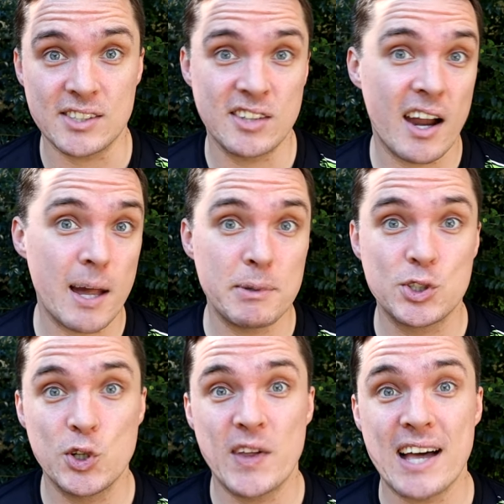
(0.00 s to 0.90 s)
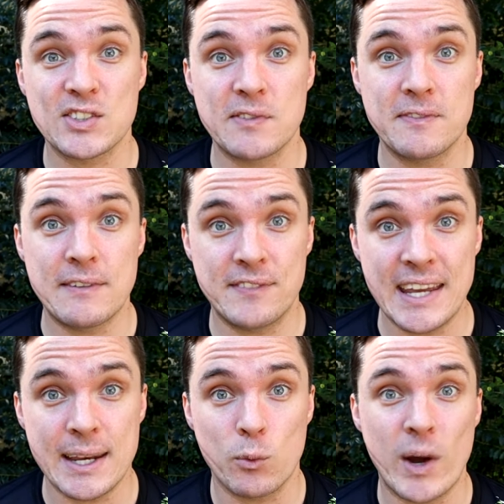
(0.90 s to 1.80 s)
It started up in
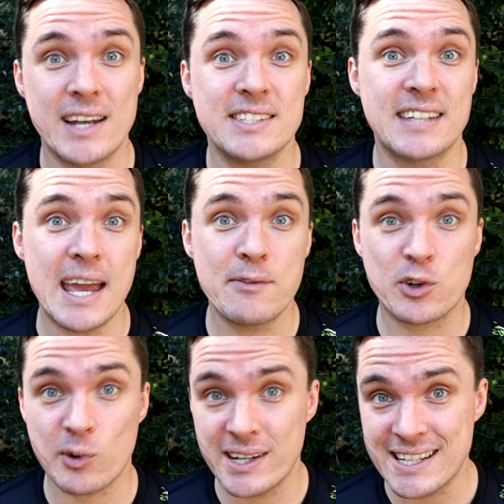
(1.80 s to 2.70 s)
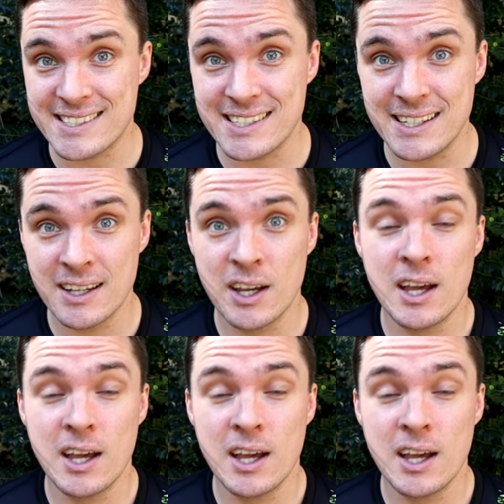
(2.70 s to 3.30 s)
2015 when Dave Criniti,